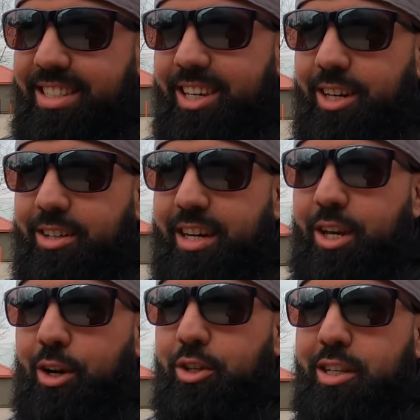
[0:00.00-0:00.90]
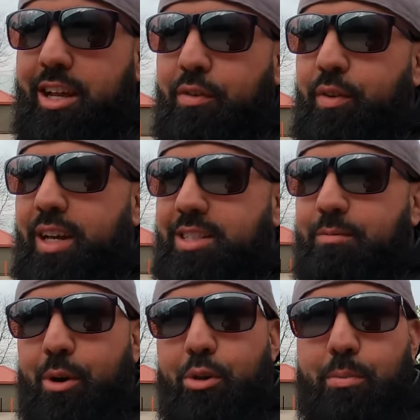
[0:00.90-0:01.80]
You know, I know there's a lot of fans
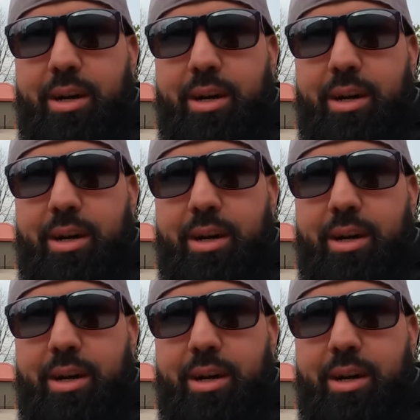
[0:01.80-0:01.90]
of both